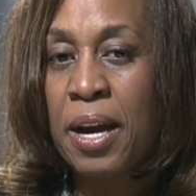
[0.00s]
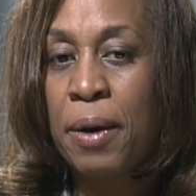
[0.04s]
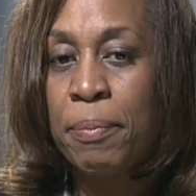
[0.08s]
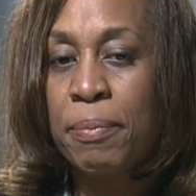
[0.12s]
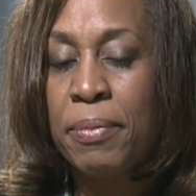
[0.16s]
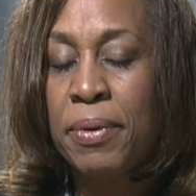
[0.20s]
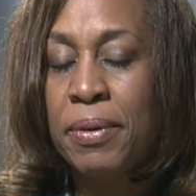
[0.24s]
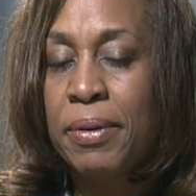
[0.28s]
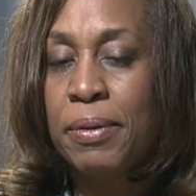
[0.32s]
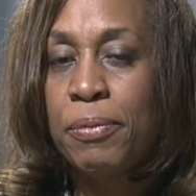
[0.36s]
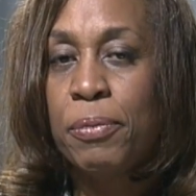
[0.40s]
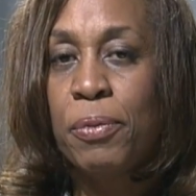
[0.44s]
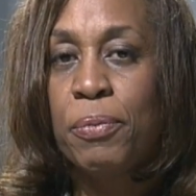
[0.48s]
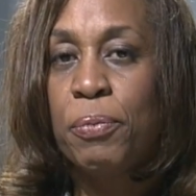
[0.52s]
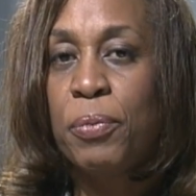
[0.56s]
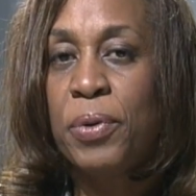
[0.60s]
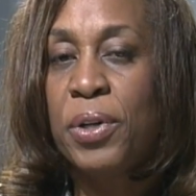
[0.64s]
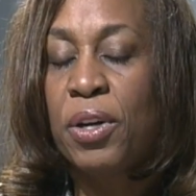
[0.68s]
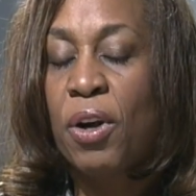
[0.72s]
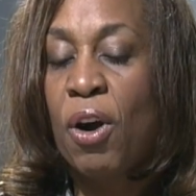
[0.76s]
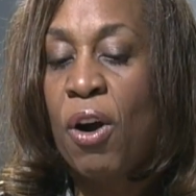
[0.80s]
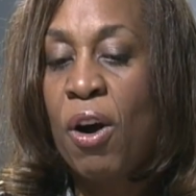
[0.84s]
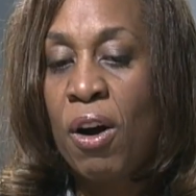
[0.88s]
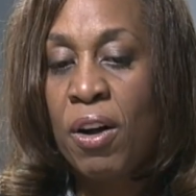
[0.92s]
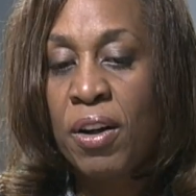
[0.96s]
Uh,
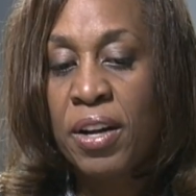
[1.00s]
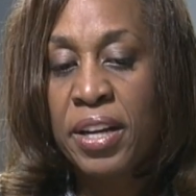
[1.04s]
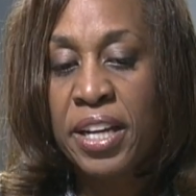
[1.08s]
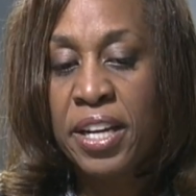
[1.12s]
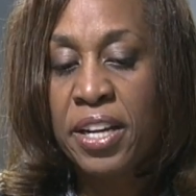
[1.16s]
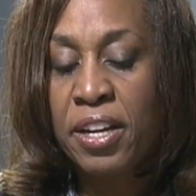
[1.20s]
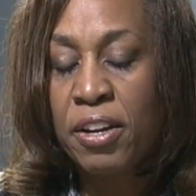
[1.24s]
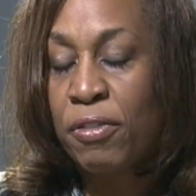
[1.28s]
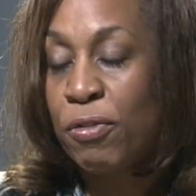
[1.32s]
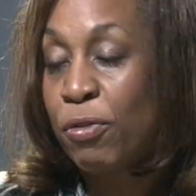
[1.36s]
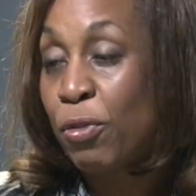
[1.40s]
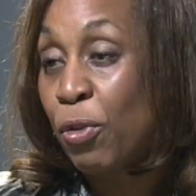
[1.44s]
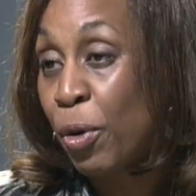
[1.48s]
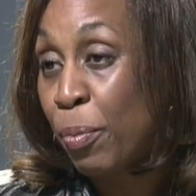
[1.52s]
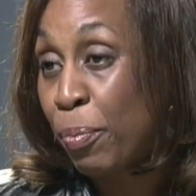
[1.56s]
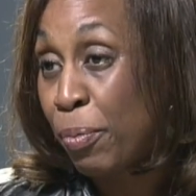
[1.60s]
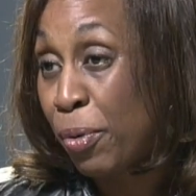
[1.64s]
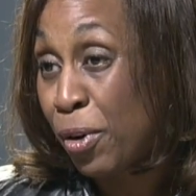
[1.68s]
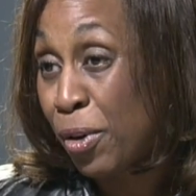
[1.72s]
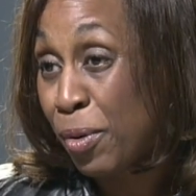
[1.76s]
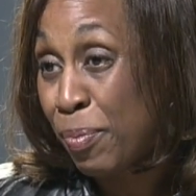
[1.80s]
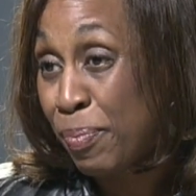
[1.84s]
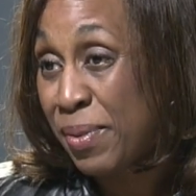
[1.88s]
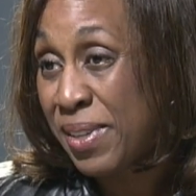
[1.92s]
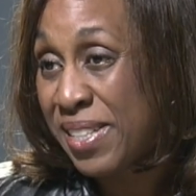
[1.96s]
we're all here for a
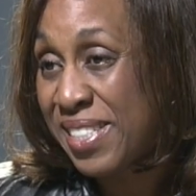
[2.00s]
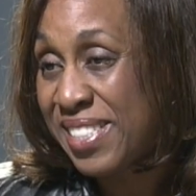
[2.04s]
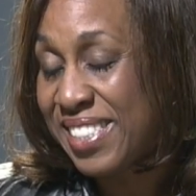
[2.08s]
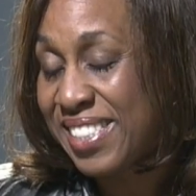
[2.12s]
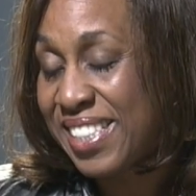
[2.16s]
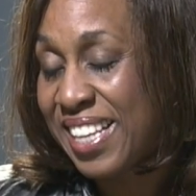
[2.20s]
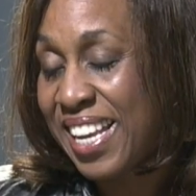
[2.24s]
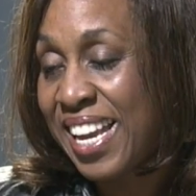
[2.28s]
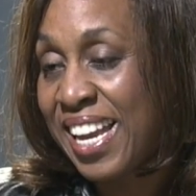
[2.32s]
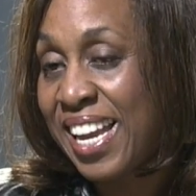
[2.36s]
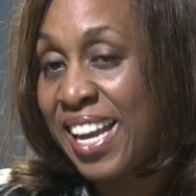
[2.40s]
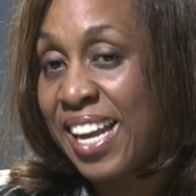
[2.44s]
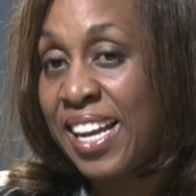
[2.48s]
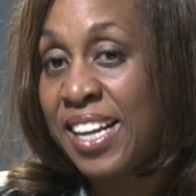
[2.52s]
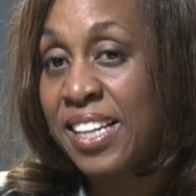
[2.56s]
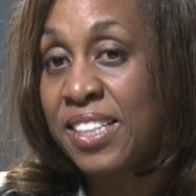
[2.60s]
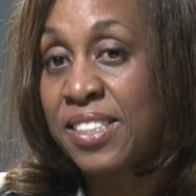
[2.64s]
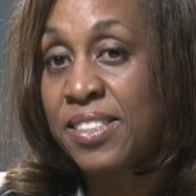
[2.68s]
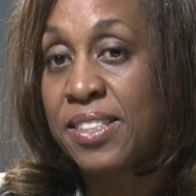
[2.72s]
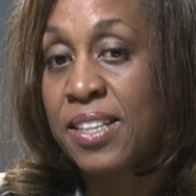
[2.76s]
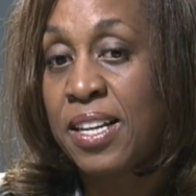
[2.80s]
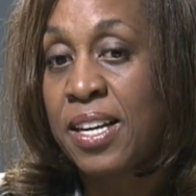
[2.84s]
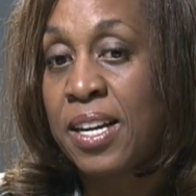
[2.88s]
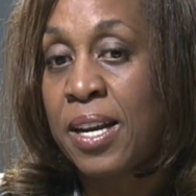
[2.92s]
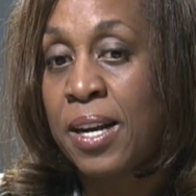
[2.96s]
purpose,
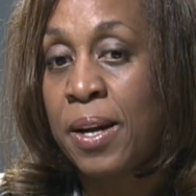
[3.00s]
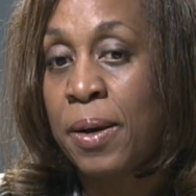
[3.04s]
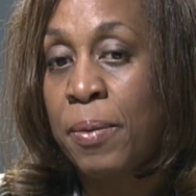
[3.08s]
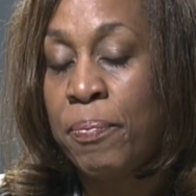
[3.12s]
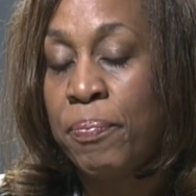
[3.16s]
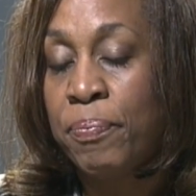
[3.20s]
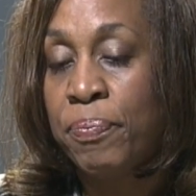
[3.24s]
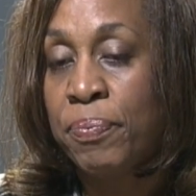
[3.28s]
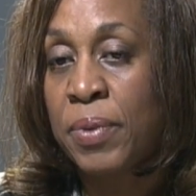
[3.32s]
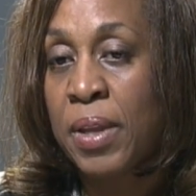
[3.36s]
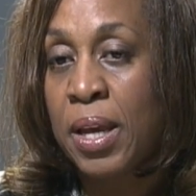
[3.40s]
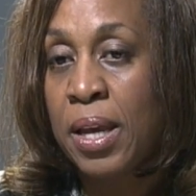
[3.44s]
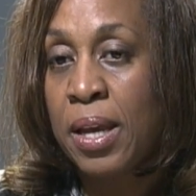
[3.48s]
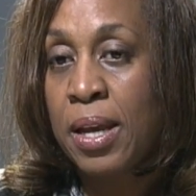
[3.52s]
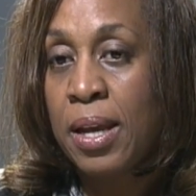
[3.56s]
and um,